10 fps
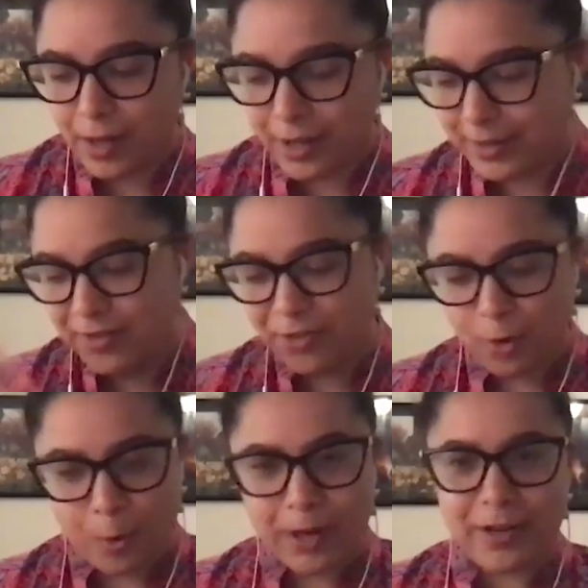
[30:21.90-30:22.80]
These
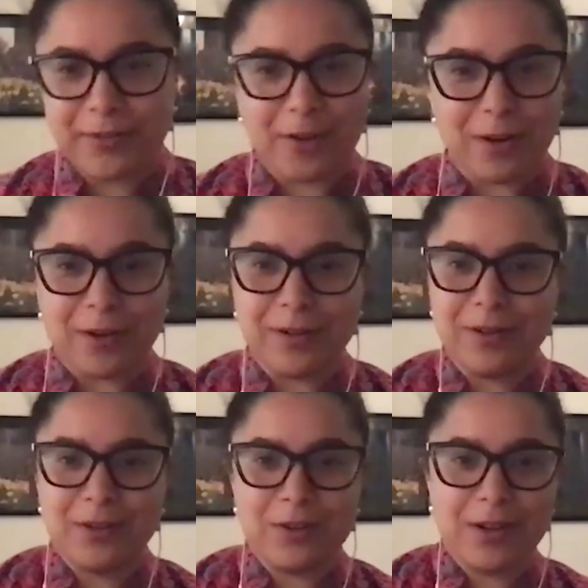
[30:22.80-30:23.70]
stories are,
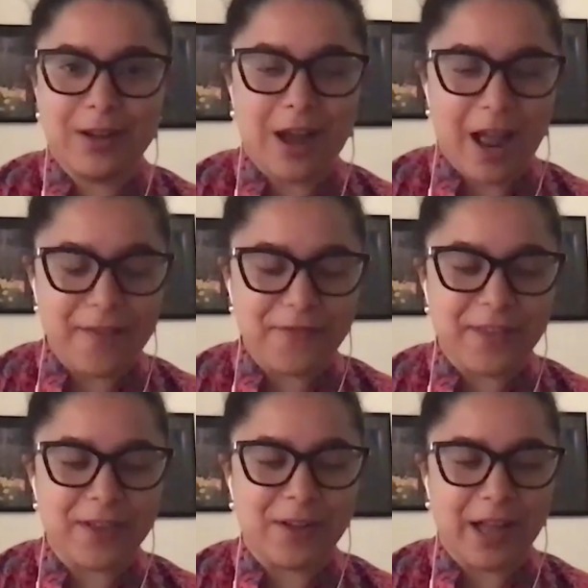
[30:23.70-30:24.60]
I
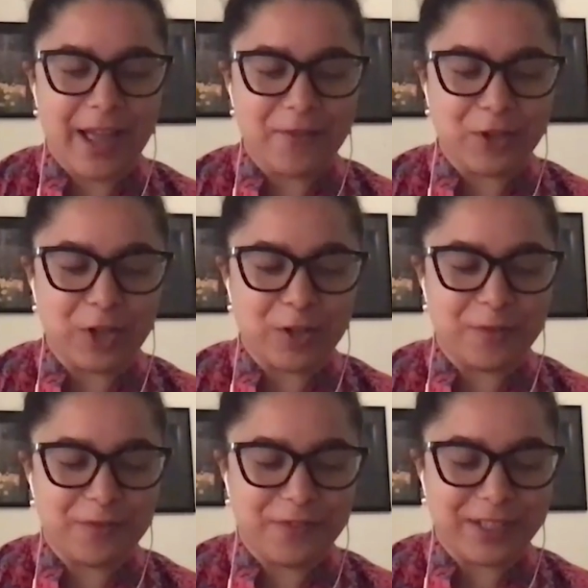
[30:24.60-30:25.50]
have a
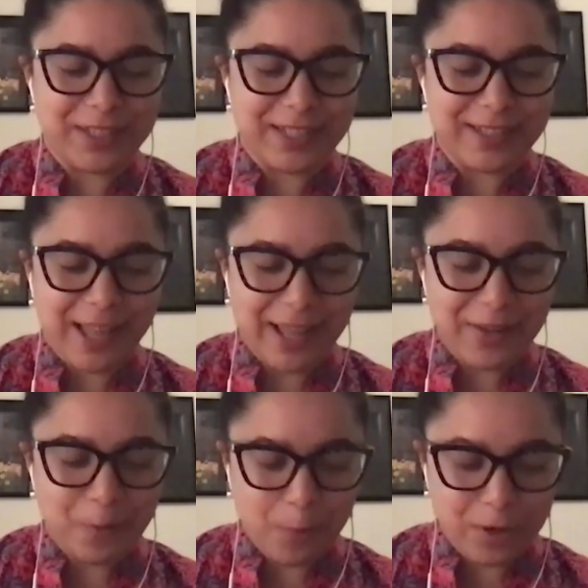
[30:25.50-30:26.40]
good feeling that
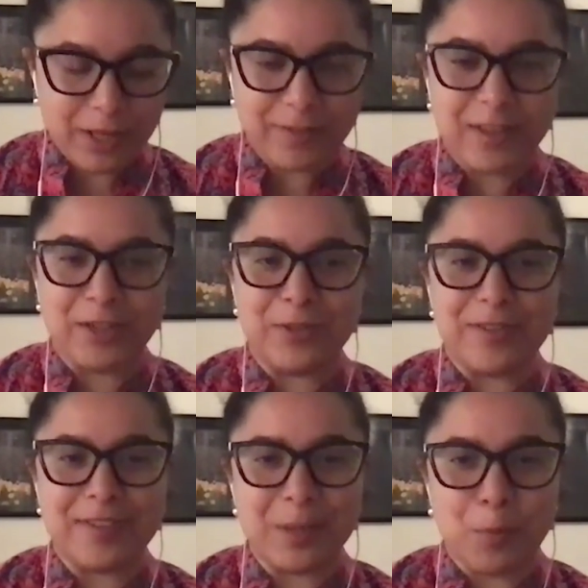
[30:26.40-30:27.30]
we'll continue to
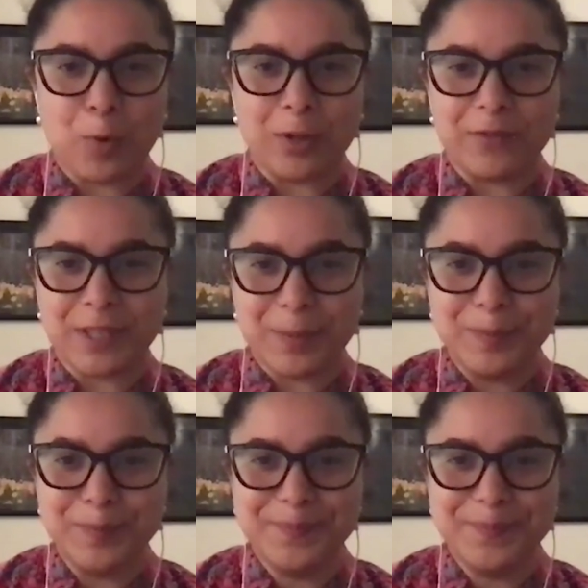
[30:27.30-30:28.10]
see more of them.